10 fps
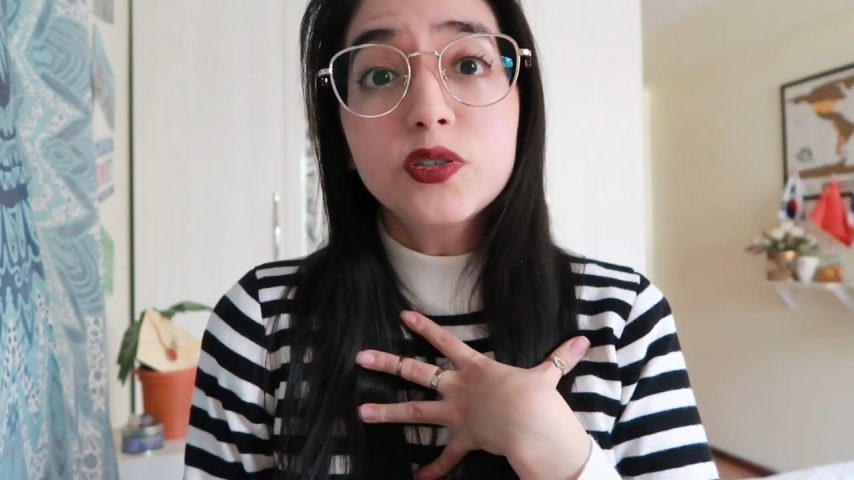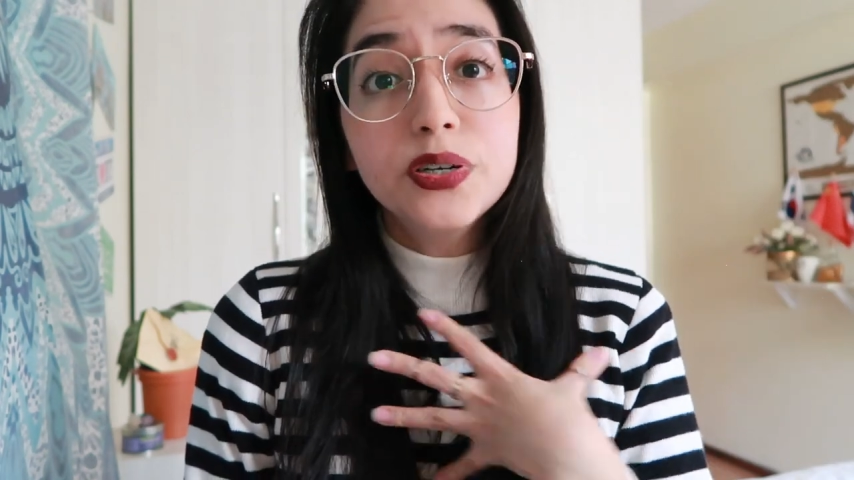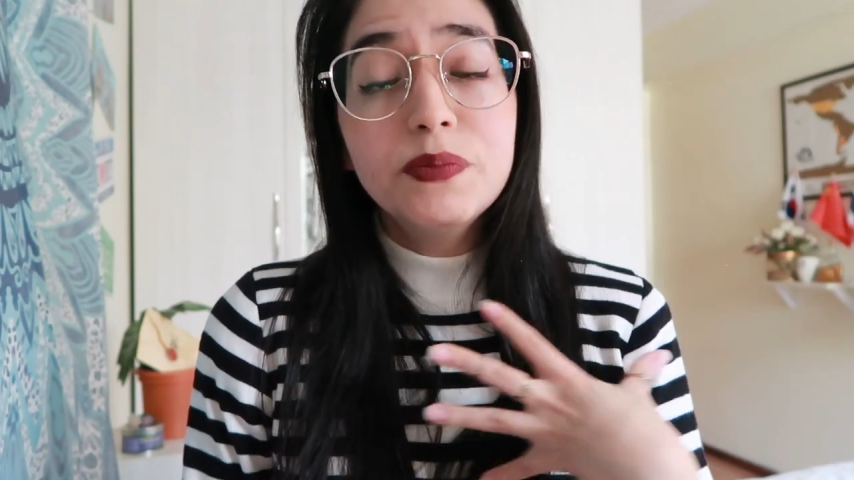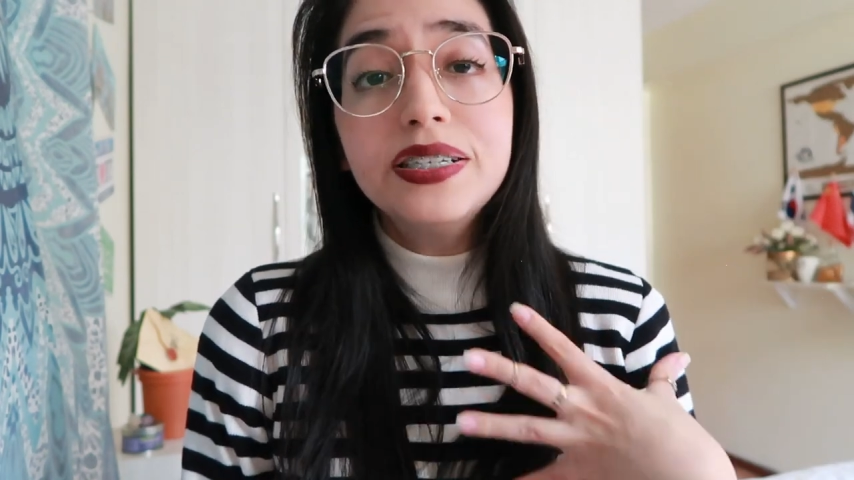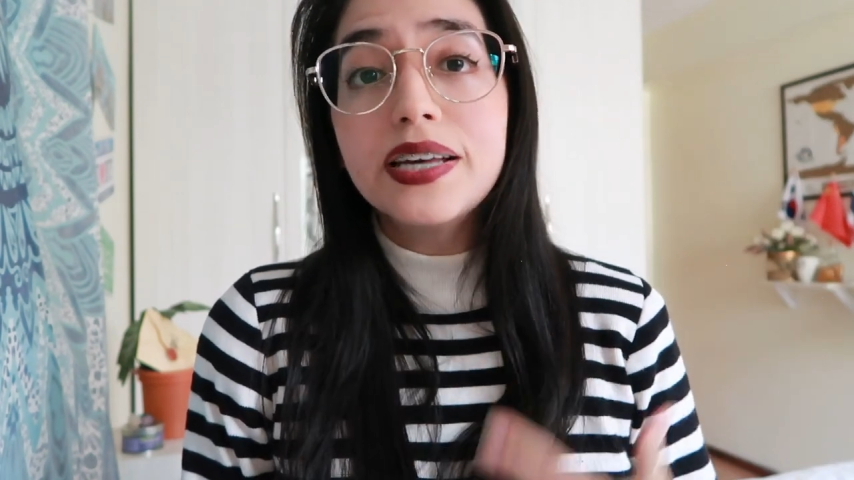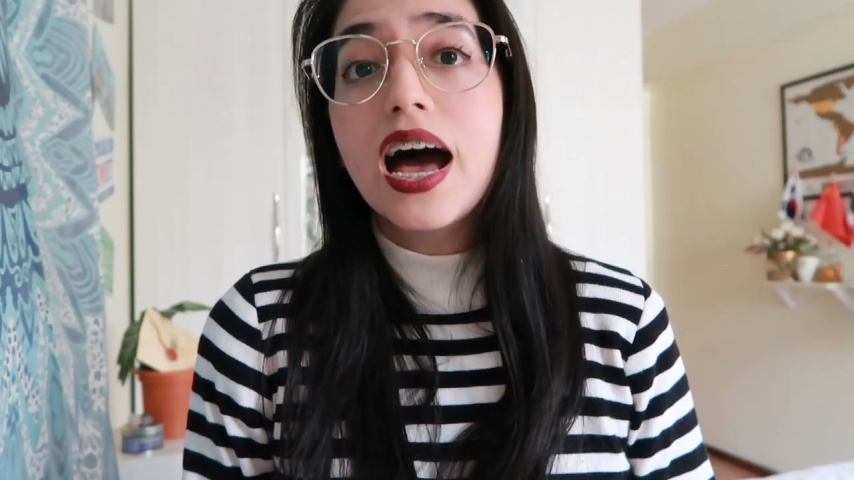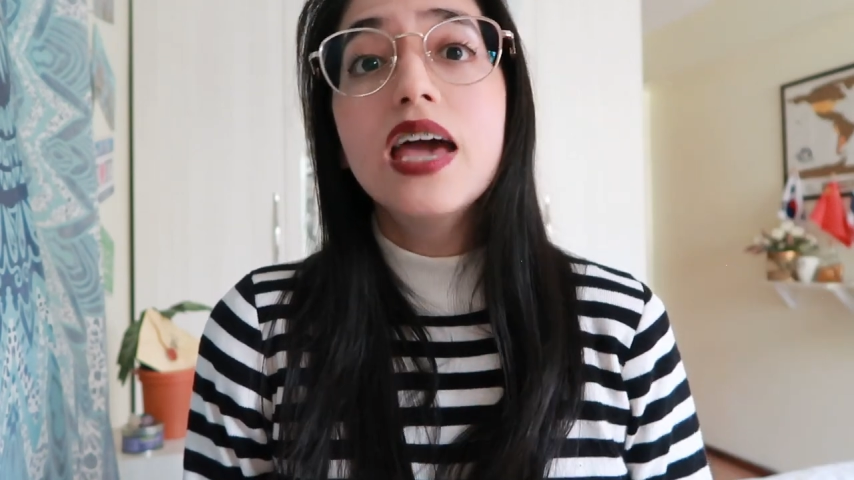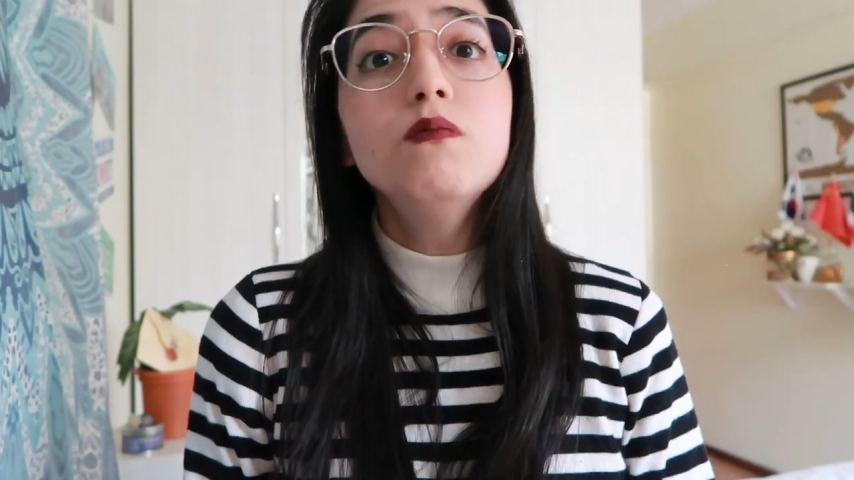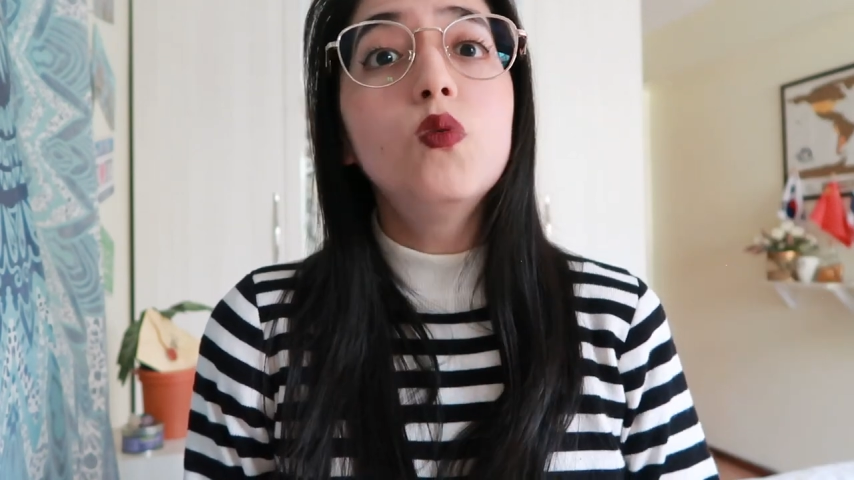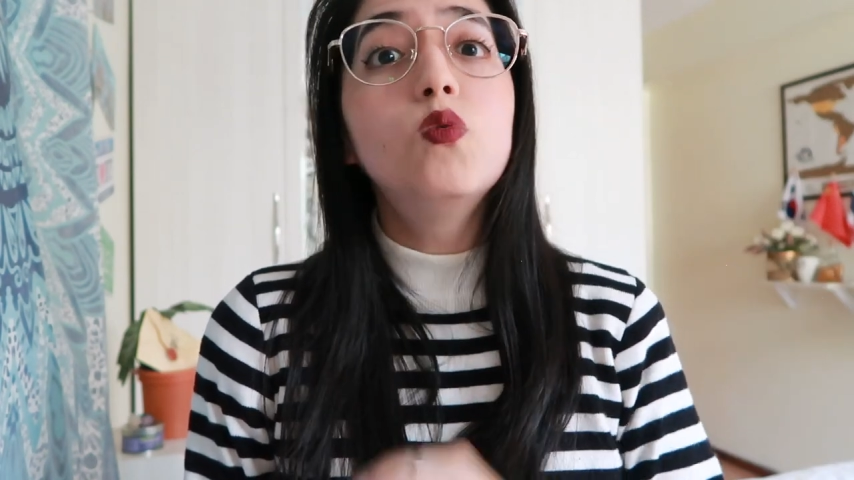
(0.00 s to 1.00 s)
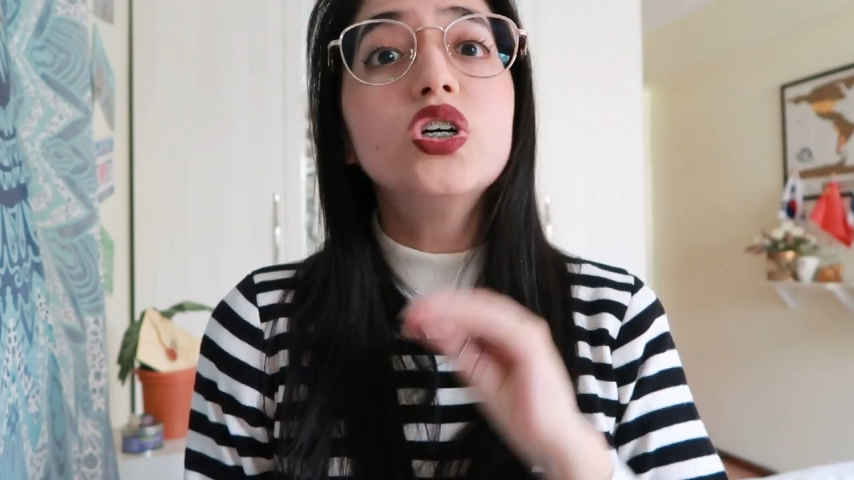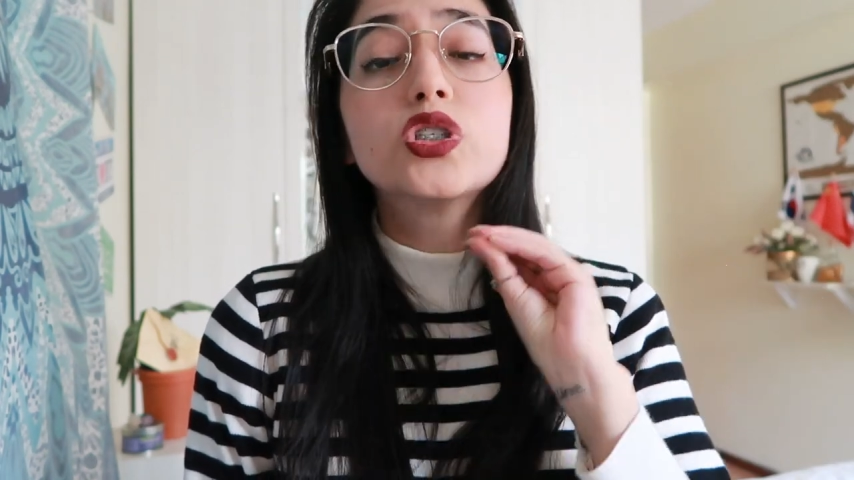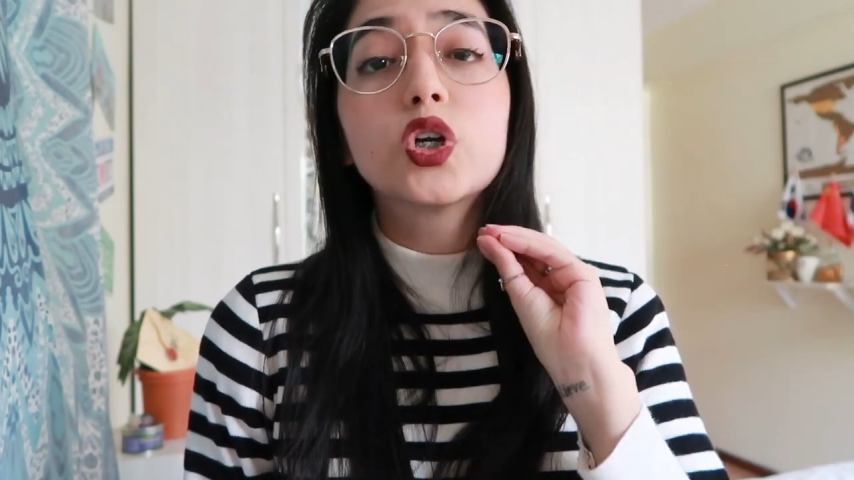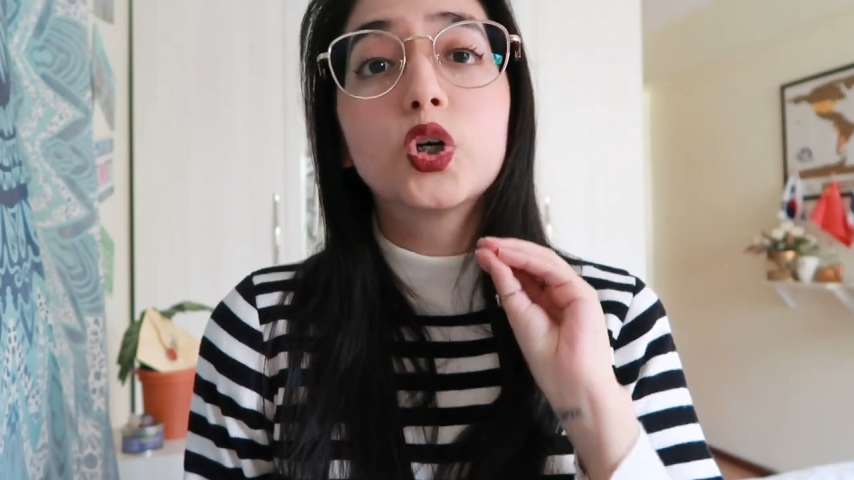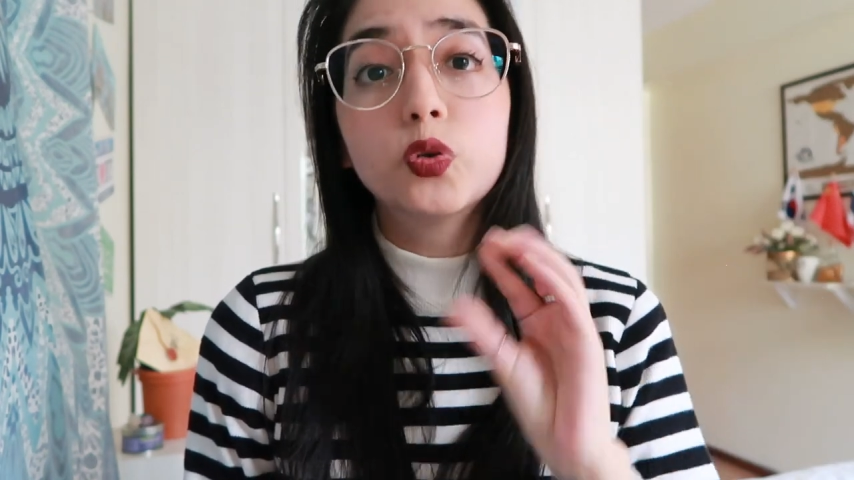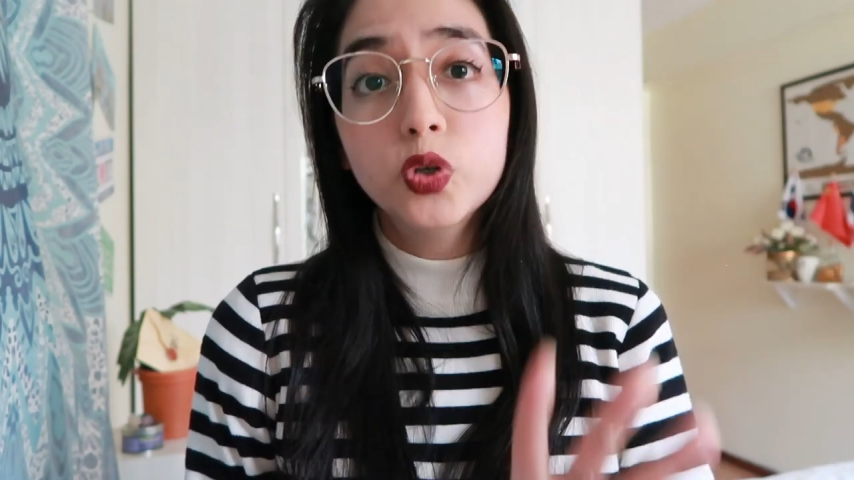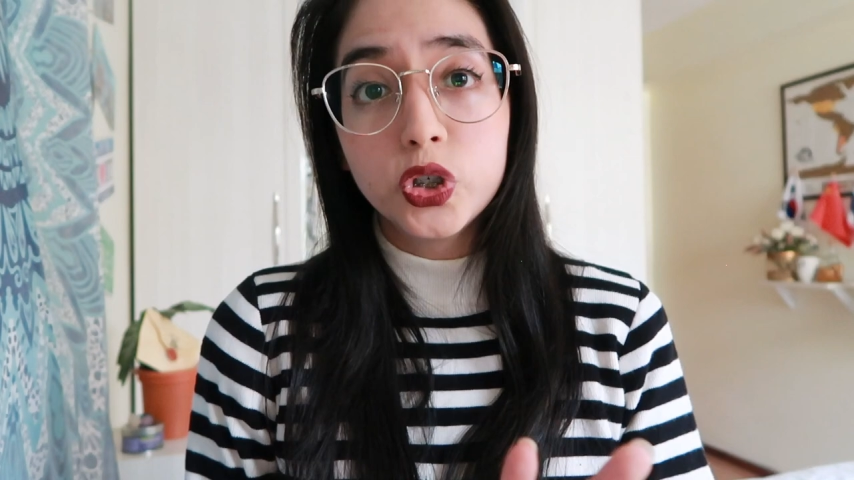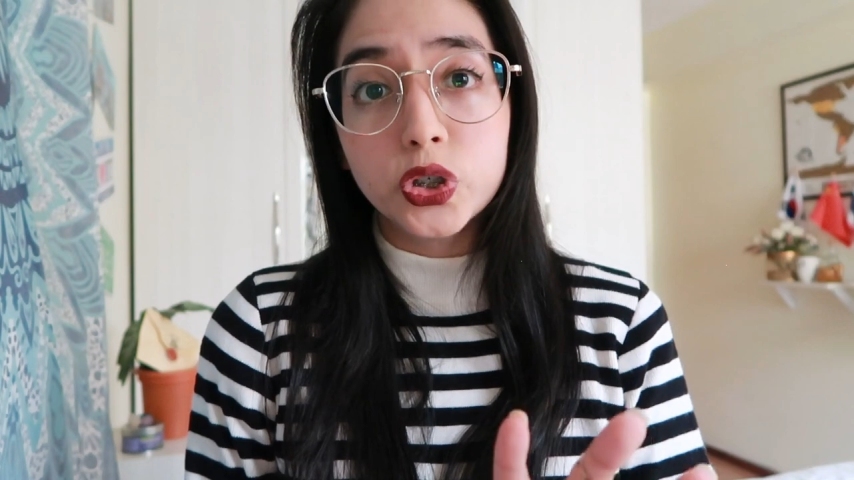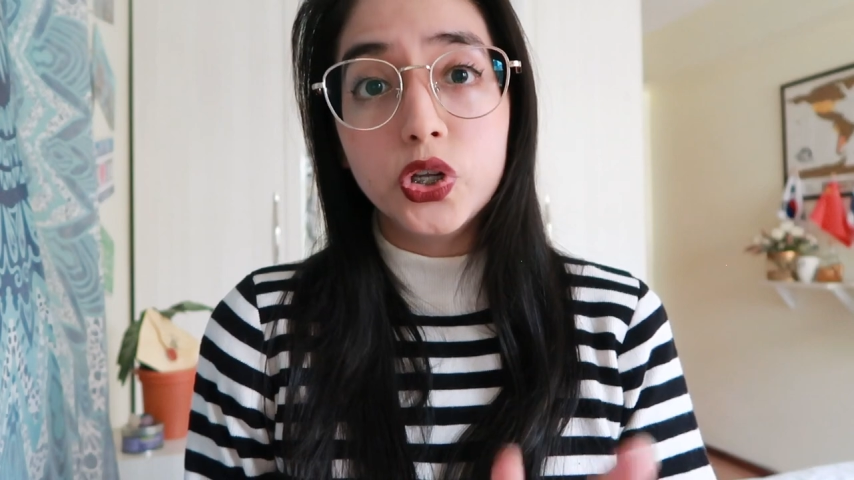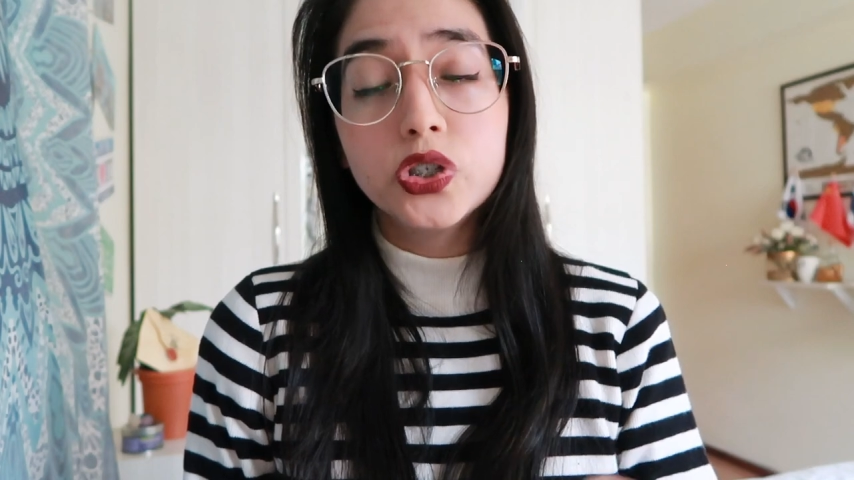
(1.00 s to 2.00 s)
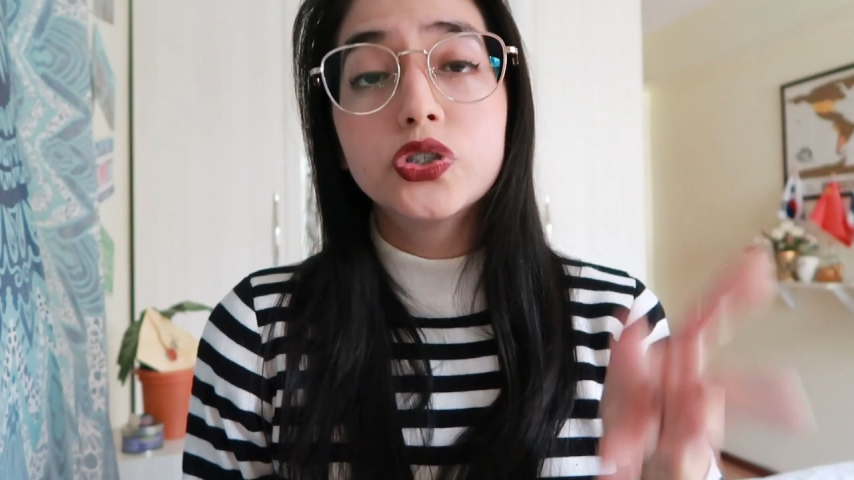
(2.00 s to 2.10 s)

treatment time was crucial,